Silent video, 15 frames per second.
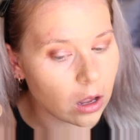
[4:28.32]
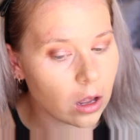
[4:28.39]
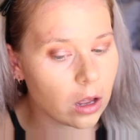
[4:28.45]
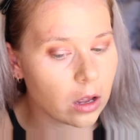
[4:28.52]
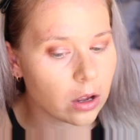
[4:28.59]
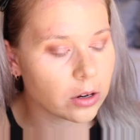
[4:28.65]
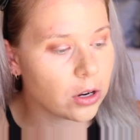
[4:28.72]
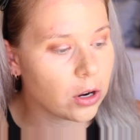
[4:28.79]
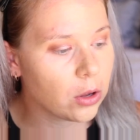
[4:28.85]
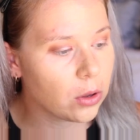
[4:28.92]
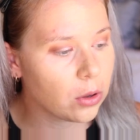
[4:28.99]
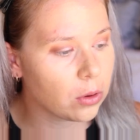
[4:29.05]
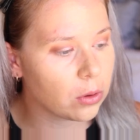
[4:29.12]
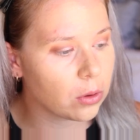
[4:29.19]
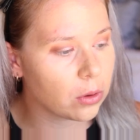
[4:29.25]
Oh
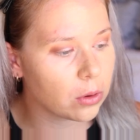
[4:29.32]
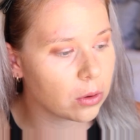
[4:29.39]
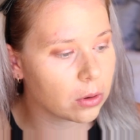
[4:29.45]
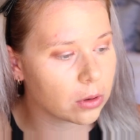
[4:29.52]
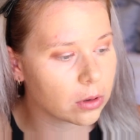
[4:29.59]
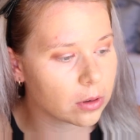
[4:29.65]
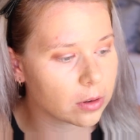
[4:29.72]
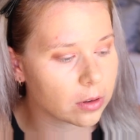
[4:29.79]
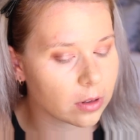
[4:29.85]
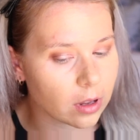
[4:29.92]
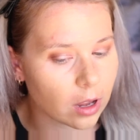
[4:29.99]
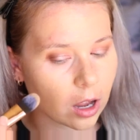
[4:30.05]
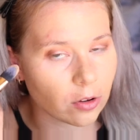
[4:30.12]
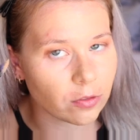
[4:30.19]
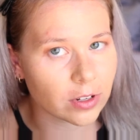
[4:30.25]
no!
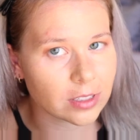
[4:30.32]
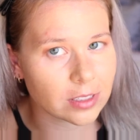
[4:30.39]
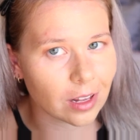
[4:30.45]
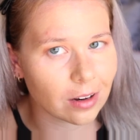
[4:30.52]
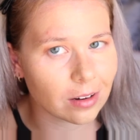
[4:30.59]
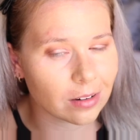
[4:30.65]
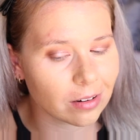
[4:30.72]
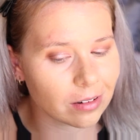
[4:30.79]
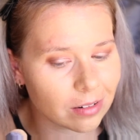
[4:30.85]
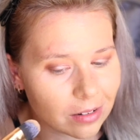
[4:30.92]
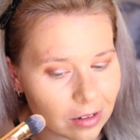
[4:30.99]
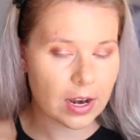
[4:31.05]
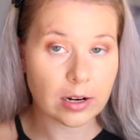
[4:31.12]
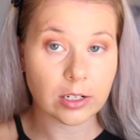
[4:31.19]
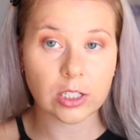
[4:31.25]
I'll fix that.
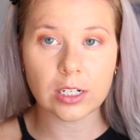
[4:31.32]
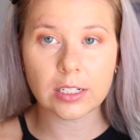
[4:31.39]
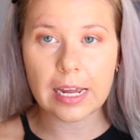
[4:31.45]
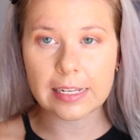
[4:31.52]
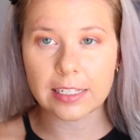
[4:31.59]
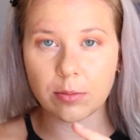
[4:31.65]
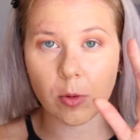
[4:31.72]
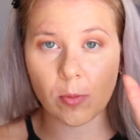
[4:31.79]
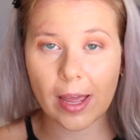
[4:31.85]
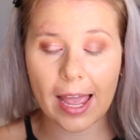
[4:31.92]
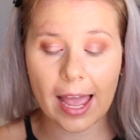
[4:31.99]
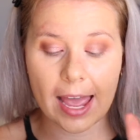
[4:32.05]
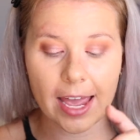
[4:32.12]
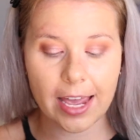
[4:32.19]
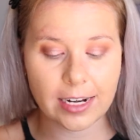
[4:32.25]
Then I'm just going to take some on my
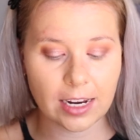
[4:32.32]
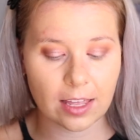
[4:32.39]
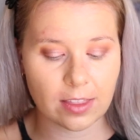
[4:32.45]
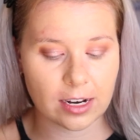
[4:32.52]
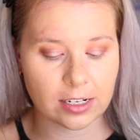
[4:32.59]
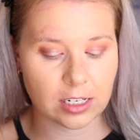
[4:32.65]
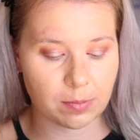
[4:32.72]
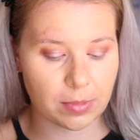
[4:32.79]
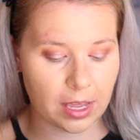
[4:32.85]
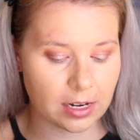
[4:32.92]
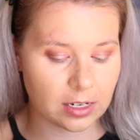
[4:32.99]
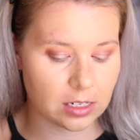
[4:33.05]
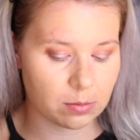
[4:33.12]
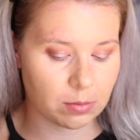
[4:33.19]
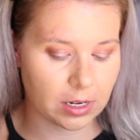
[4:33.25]
hand and then dip that
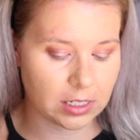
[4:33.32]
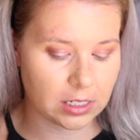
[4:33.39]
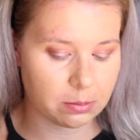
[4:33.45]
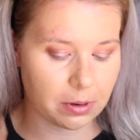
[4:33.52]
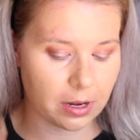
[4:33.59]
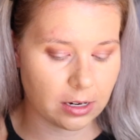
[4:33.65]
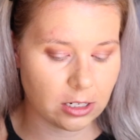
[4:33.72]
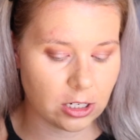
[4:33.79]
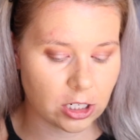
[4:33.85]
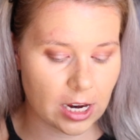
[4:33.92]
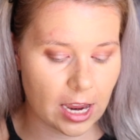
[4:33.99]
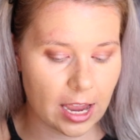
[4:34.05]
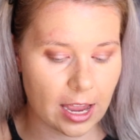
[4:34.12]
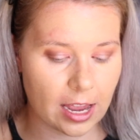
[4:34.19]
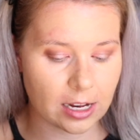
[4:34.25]
into my sponge
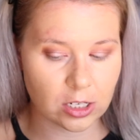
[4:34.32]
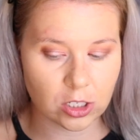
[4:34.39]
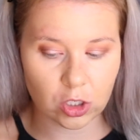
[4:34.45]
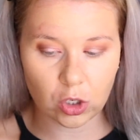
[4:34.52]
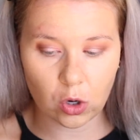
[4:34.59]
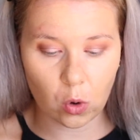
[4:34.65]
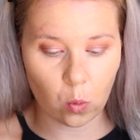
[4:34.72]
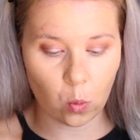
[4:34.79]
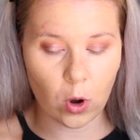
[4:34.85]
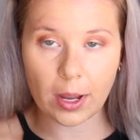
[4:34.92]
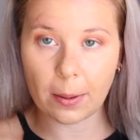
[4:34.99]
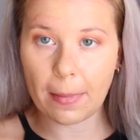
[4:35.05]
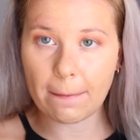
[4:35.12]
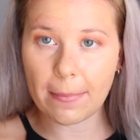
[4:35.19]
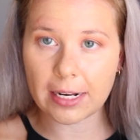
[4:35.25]
and
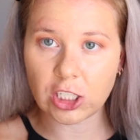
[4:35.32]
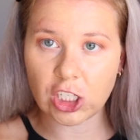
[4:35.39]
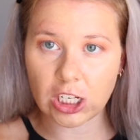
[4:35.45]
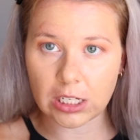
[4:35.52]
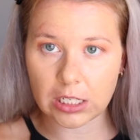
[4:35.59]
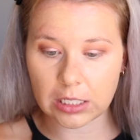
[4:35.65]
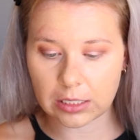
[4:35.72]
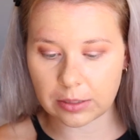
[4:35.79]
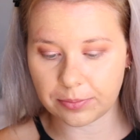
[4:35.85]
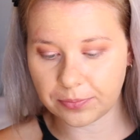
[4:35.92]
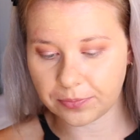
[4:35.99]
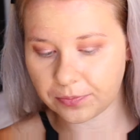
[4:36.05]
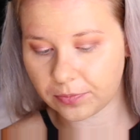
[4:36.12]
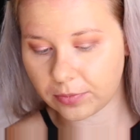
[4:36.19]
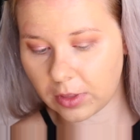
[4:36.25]
work my magic.
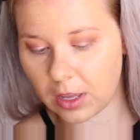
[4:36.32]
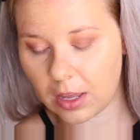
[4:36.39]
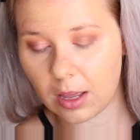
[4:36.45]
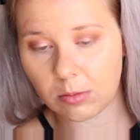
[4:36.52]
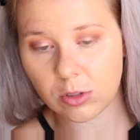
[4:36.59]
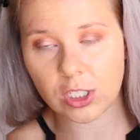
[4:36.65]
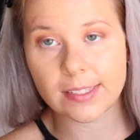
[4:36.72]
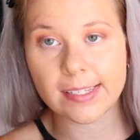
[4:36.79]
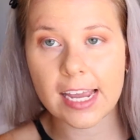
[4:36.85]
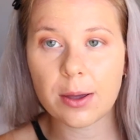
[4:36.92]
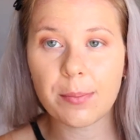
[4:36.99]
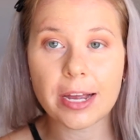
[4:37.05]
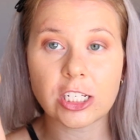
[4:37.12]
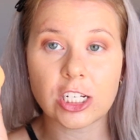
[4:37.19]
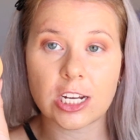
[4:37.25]
Just taking
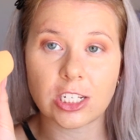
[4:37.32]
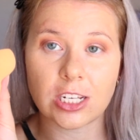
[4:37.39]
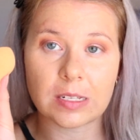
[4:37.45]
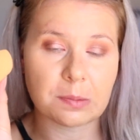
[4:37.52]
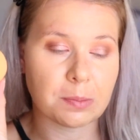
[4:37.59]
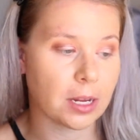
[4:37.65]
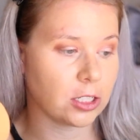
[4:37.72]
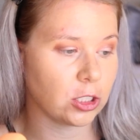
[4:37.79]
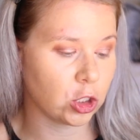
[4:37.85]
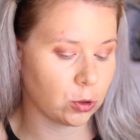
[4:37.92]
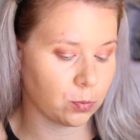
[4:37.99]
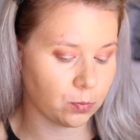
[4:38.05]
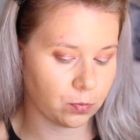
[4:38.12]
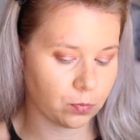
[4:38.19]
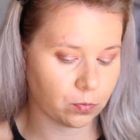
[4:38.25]
my ChiChi sponge.